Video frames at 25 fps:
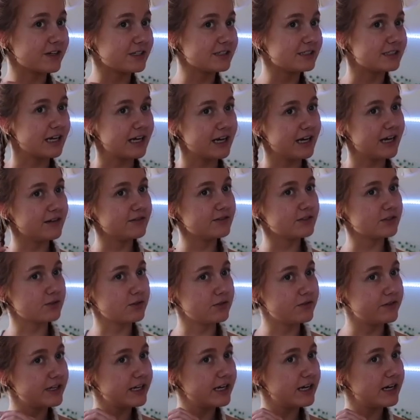first day of
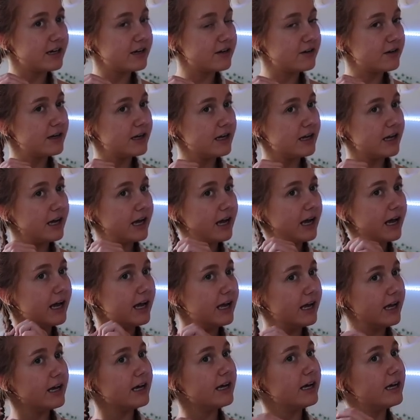school video.
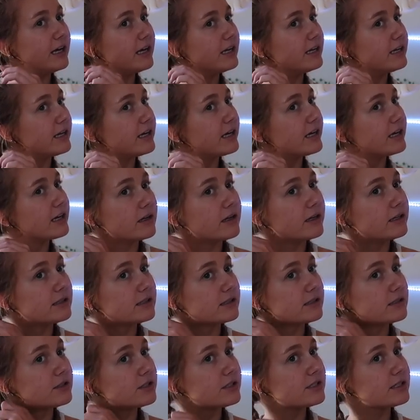And
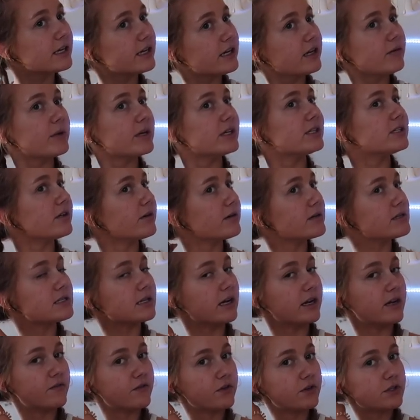it's just getting me so
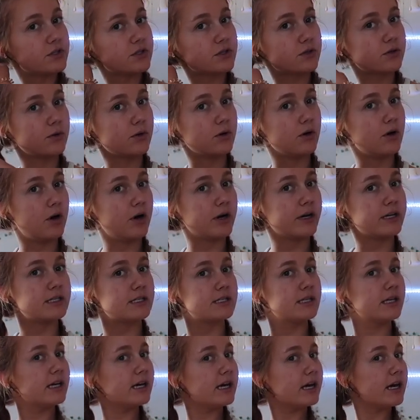excited for school.
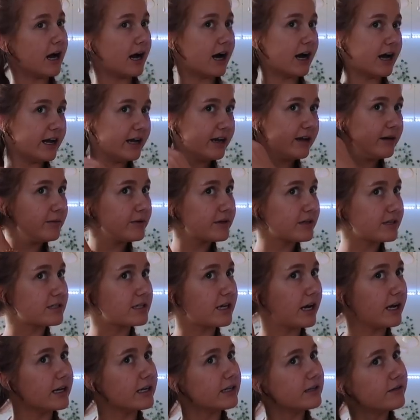Honestly, I am
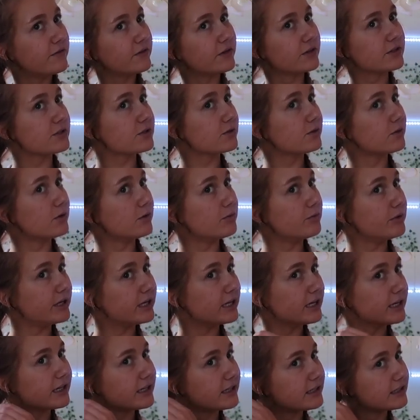excited for school
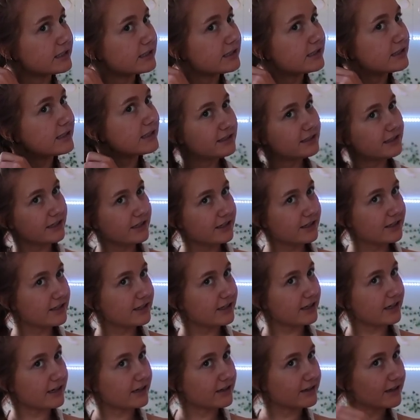because senior
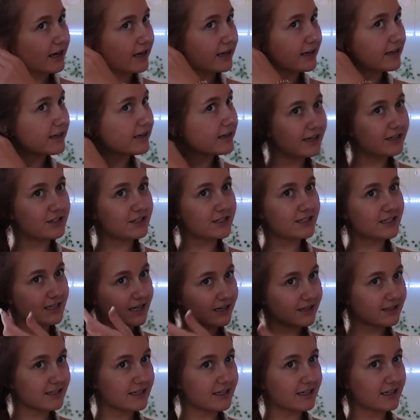year, like, it just
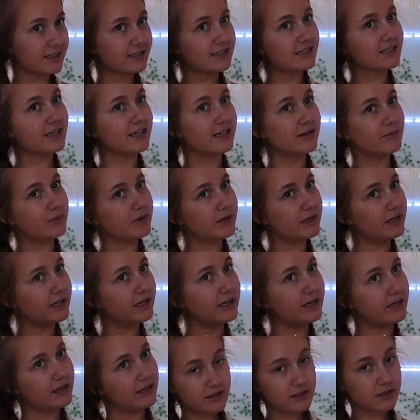sounds like it's gonna
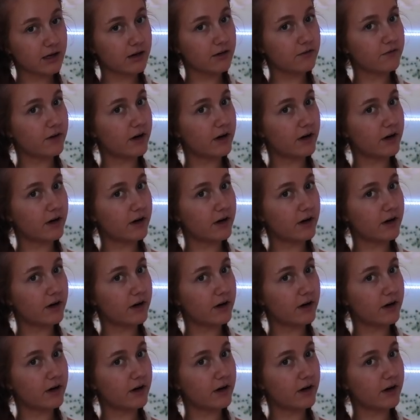be so